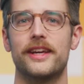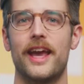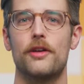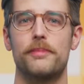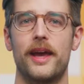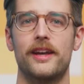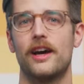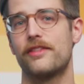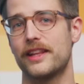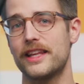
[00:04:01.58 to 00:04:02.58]
account ban
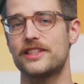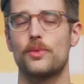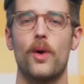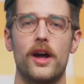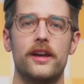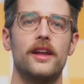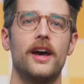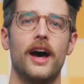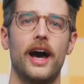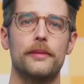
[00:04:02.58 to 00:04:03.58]
of at least one
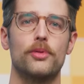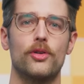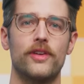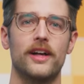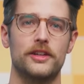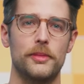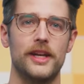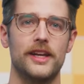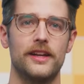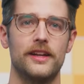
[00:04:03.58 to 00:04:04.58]
high-profile comedian.